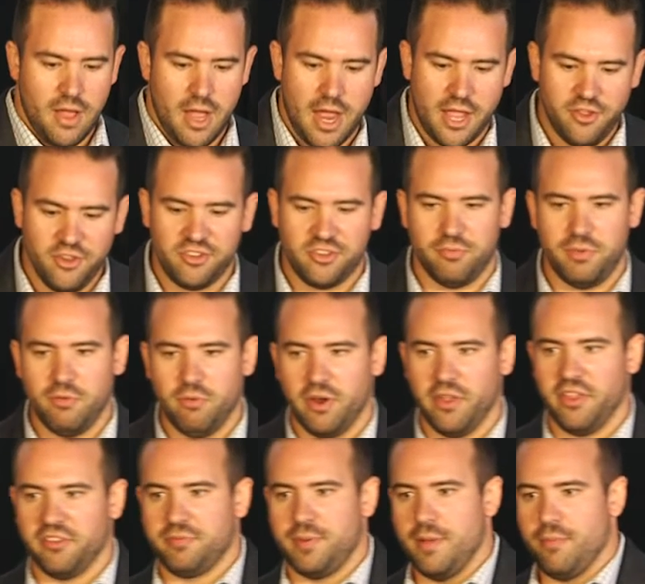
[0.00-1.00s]
I used to be one
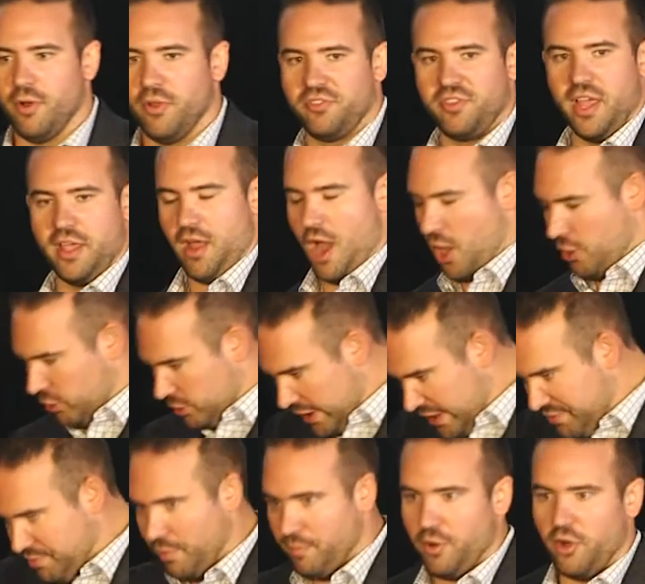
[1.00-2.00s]
of those people, it's like 100
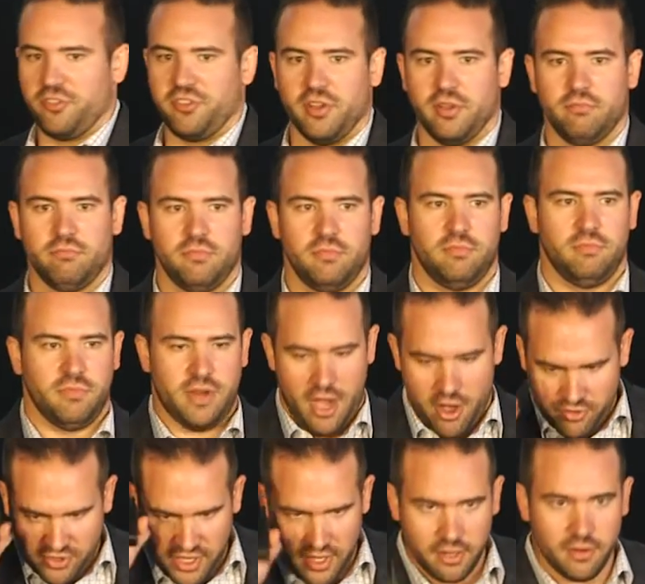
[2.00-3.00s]
leads per person,
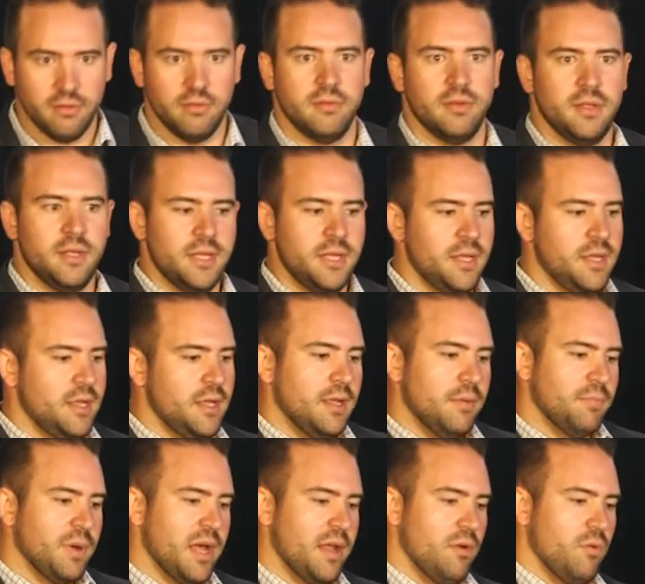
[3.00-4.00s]
guaranteed.
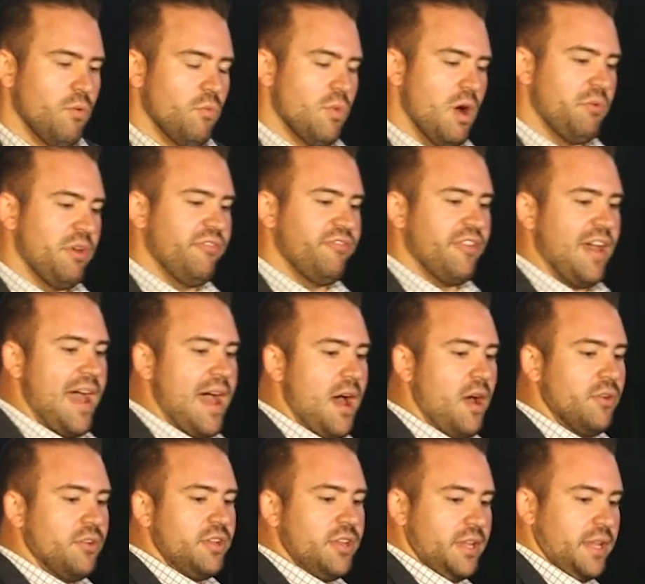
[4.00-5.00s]
But what we
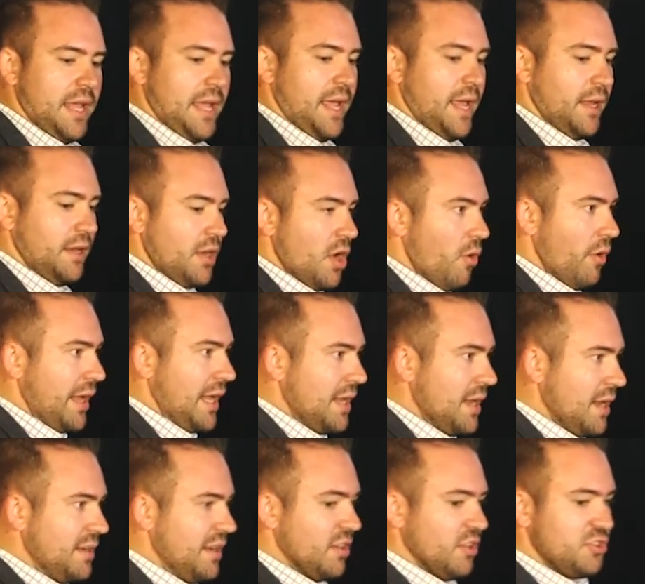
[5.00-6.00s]
found in going
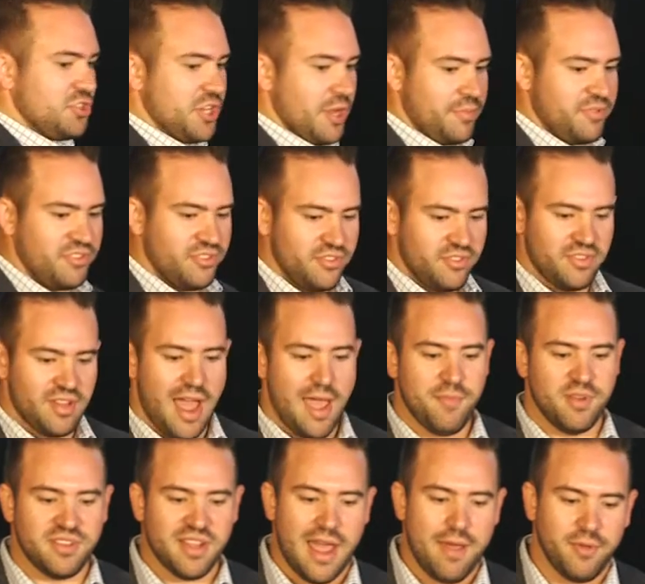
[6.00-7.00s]
into dealerships
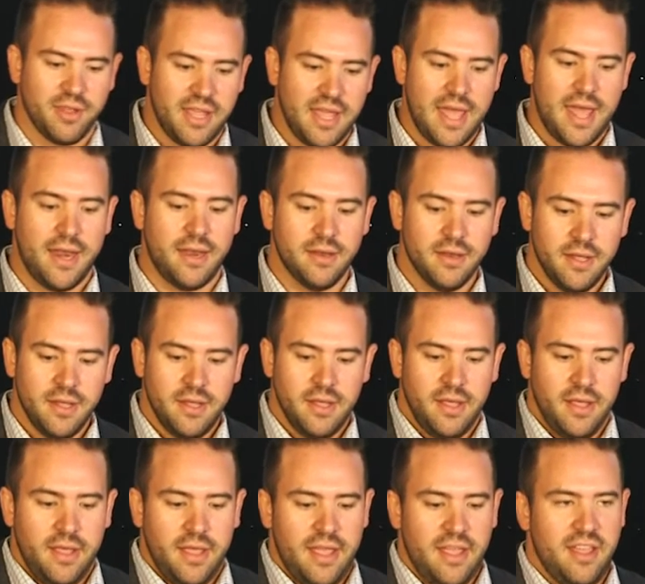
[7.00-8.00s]
time and time again
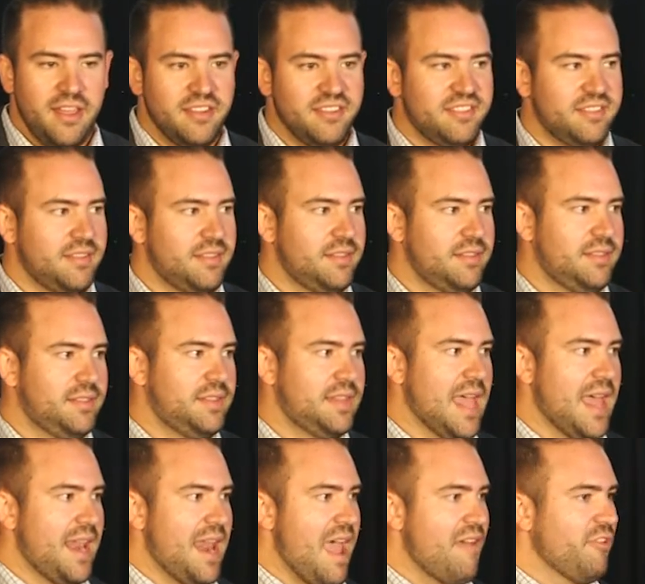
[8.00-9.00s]
is
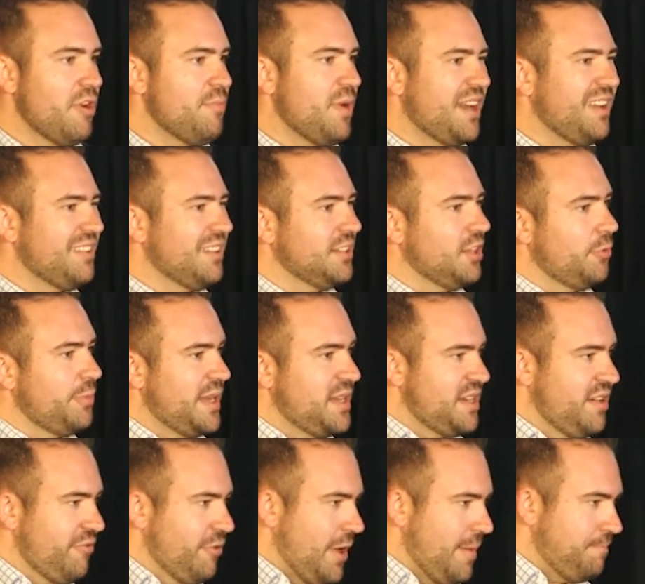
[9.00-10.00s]
that everybody's a little bit
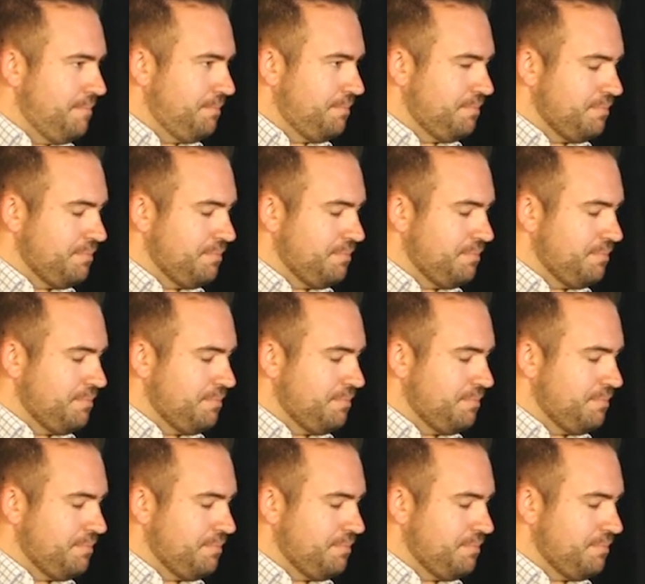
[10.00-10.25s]
different.